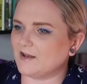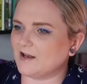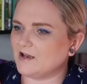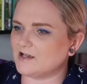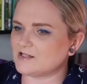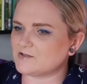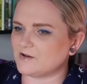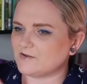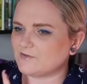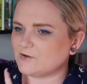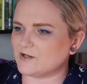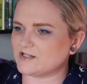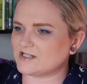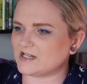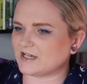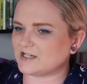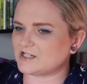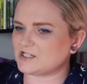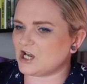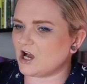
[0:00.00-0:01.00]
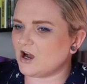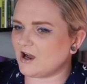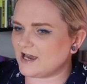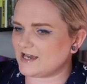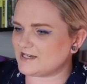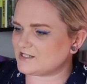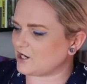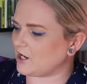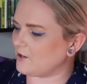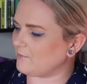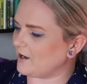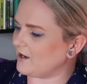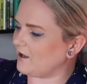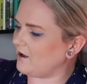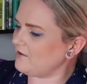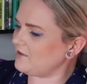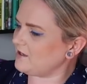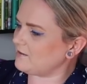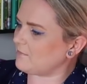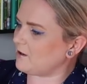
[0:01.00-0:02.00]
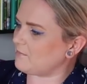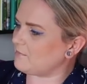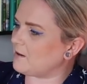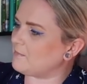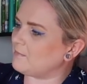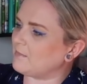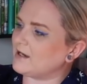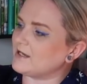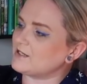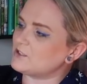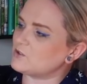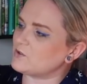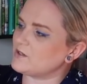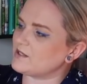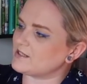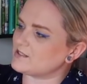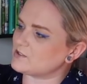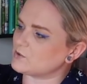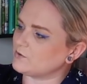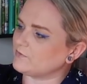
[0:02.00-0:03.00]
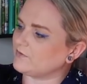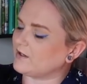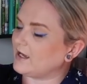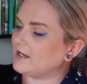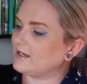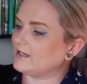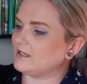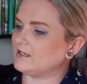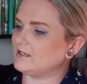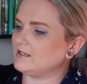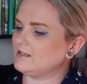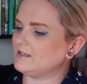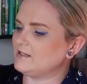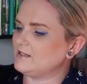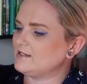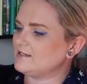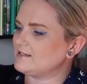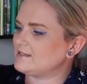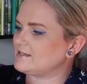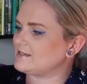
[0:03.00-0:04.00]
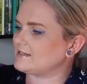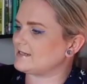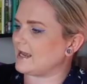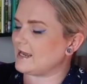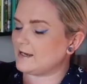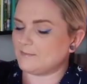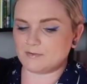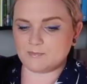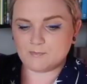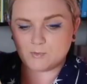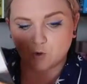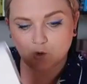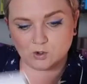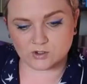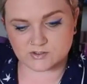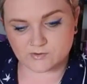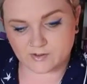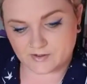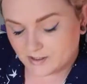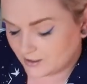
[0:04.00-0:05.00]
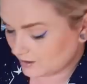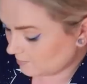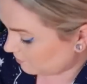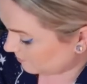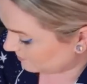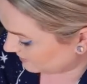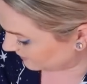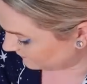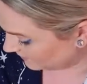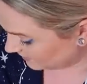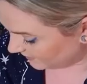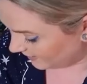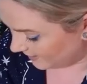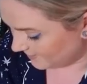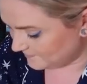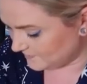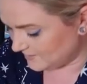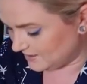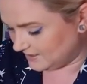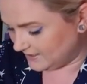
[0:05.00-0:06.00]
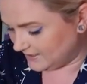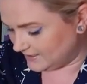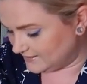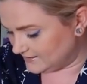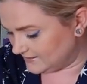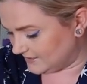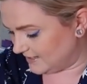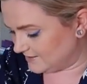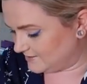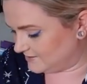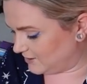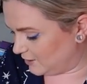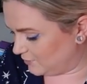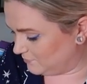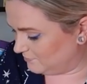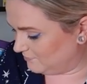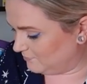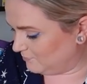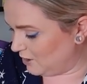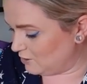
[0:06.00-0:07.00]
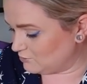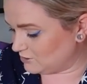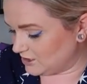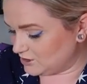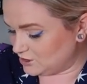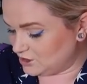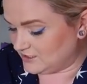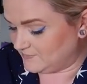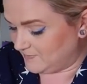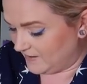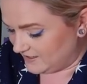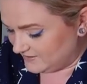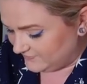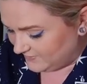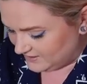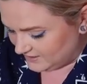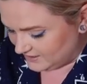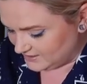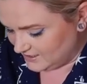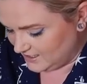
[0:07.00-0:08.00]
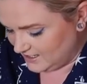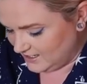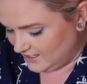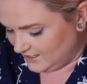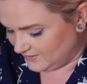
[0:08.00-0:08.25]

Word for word: the last one I've got is like a tie-dye one I think my mum might enjoy this sort of like scape more. So I think I'll probably give her that instead. So well done, she's benefited.